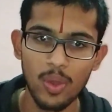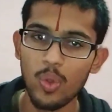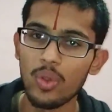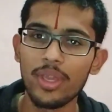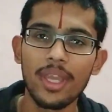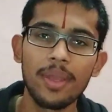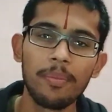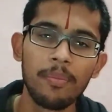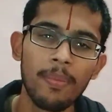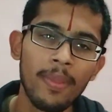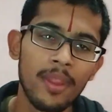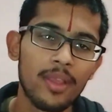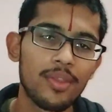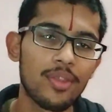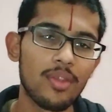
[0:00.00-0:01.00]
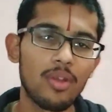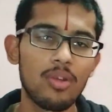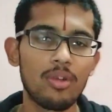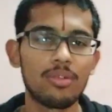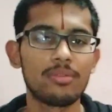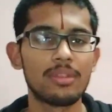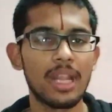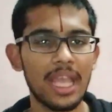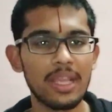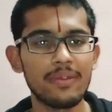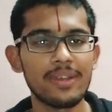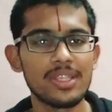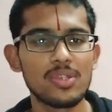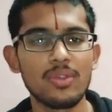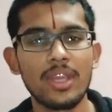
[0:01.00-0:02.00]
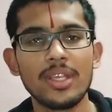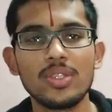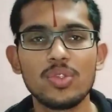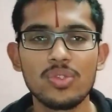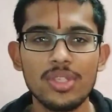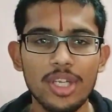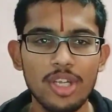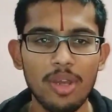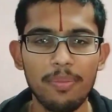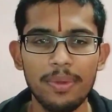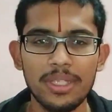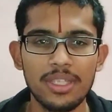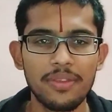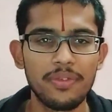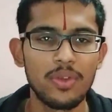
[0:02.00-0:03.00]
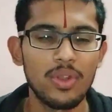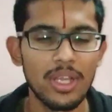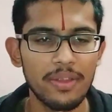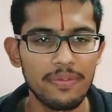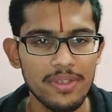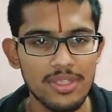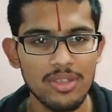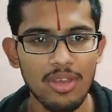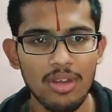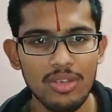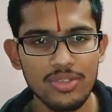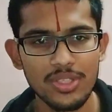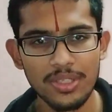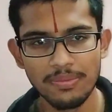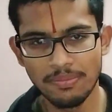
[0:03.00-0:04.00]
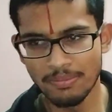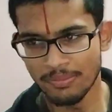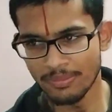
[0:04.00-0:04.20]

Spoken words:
Okay, so likewise you can choose the topics. If you take physiology,